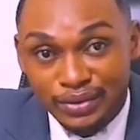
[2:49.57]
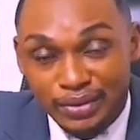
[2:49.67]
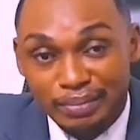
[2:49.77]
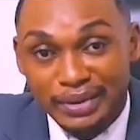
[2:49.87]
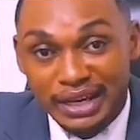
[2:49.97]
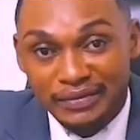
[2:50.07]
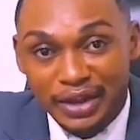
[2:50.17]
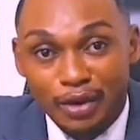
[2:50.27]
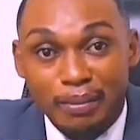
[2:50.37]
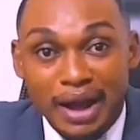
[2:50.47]
will believe
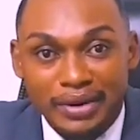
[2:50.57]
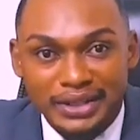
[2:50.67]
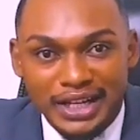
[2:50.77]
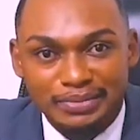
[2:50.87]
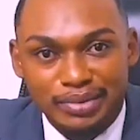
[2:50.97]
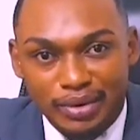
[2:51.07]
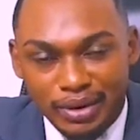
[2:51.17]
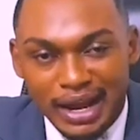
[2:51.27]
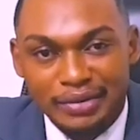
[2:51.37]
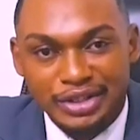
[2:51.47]
that your marriage has
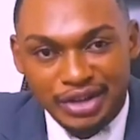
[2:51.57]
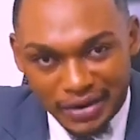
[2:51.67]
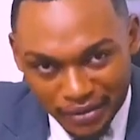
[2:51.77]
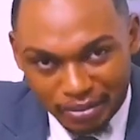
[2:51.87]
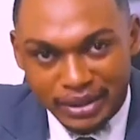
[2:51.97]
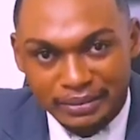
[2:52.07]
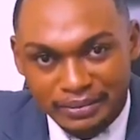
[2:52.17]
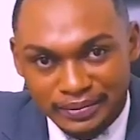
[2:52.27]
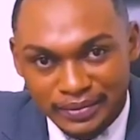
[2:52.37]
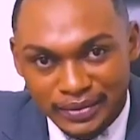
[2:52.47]
broken irretrievably
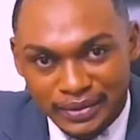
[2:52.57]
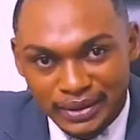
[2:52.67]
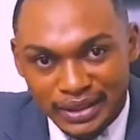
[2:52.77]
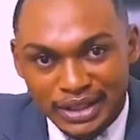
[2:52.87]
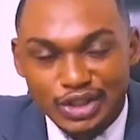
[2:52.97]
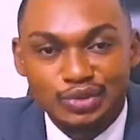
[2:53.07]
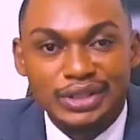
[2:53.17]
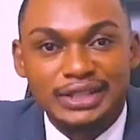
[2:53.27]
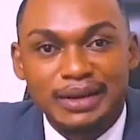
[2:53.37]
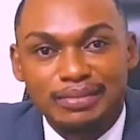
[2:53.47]
is to
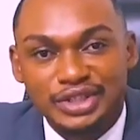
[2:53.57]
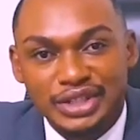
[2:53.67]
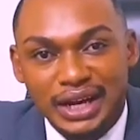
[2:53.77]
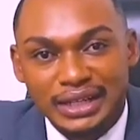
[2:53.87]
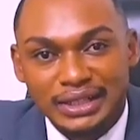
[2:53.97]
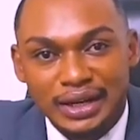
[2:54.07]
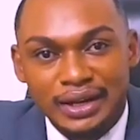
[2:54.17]
establish that